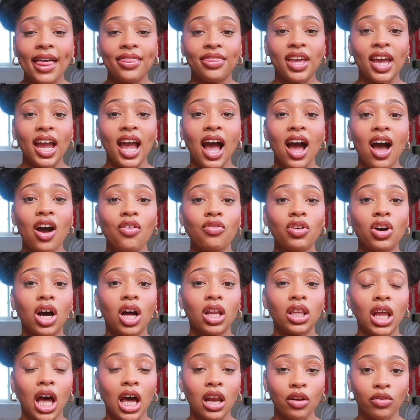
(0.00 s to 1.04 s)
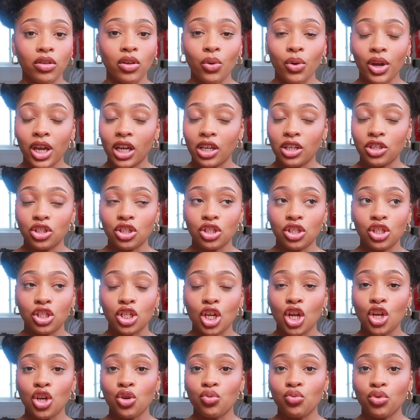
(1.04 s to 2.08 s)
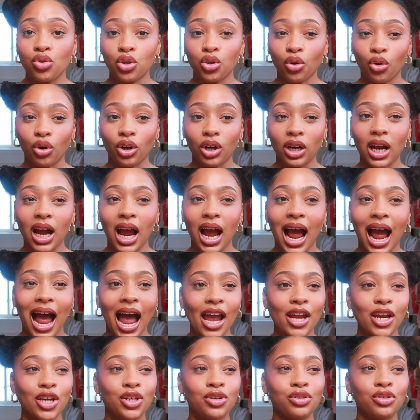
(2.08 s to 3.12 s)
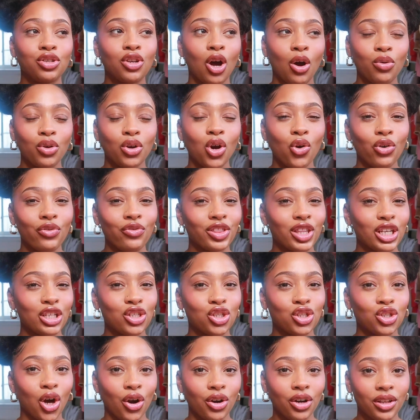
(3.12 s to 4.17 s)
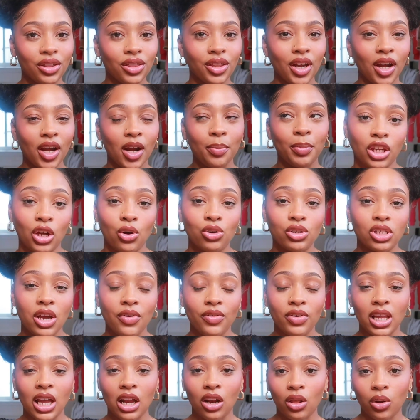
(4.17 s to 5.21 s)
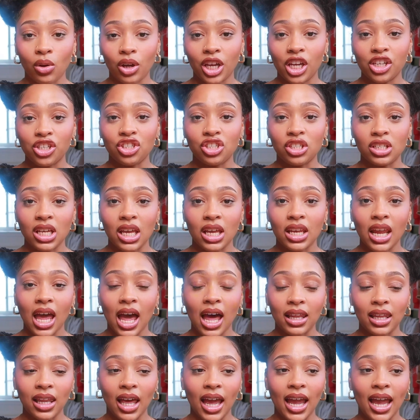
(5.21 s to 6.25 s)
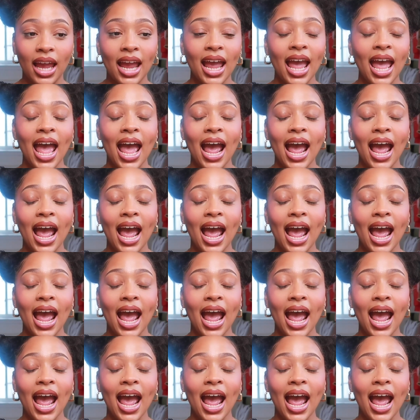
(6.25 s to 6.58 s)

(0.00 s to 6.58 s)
They have a lot of locations in New York. I don't know if they started there. They also have a lot of locations in LA,